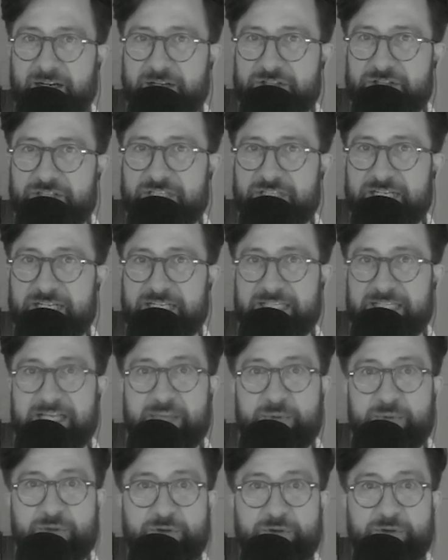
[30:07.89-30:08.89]
she can get
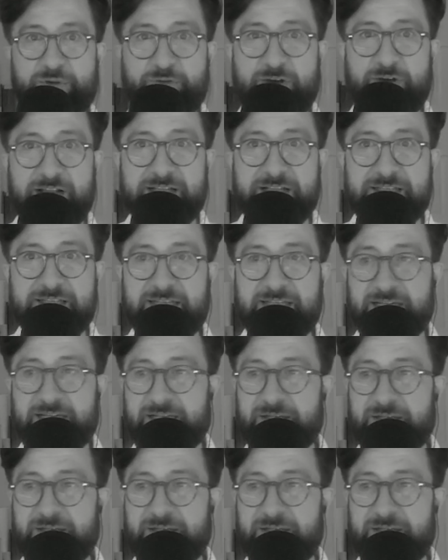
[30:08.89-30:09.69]
together with her friends